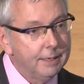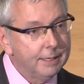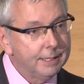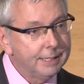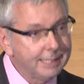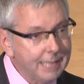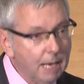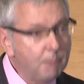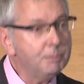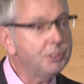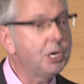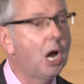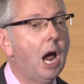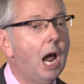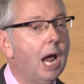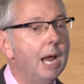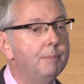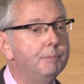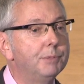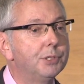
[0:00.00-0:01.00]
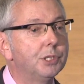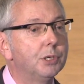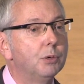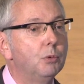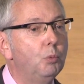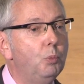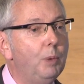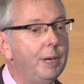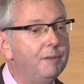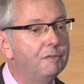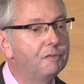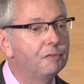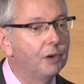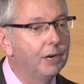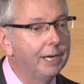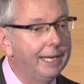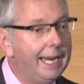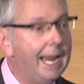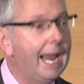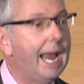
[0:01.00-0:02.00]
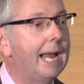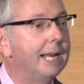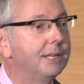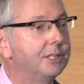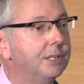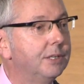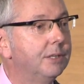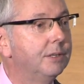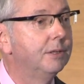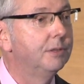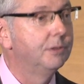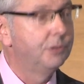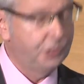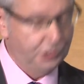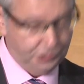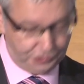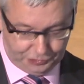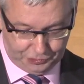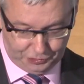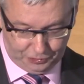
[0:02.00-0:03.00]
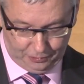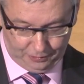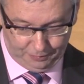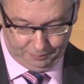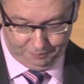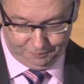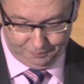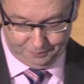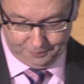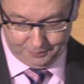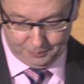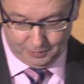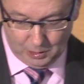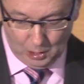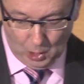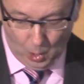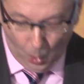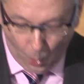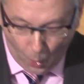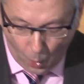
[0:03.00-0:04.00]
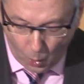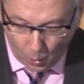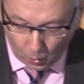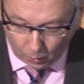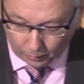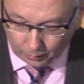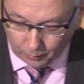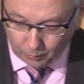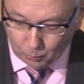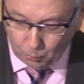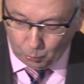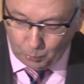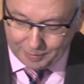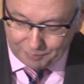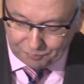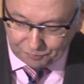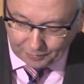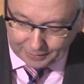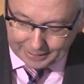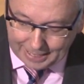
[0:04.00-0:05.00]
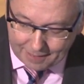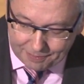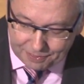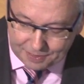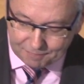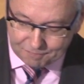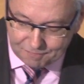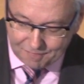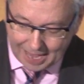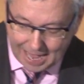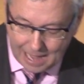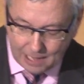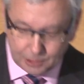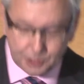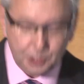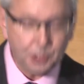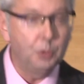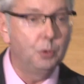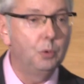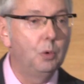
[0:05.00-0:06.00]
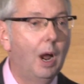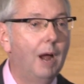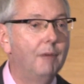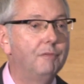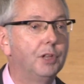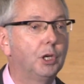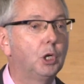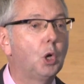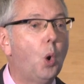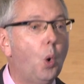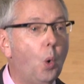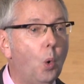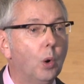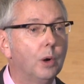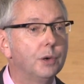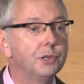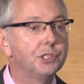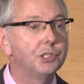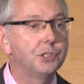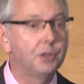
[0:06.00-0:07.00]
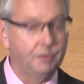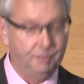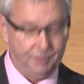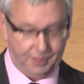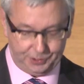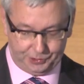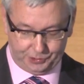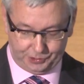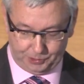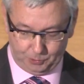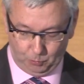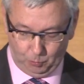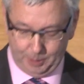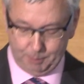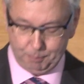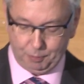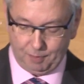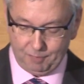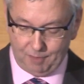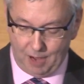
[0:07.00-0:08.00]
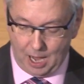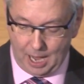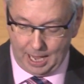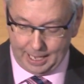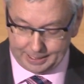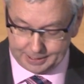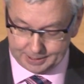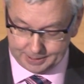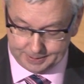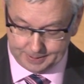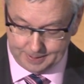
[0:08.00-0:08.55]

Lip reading: Sometimes we forget to serve, or we forget the value of the core service we provide.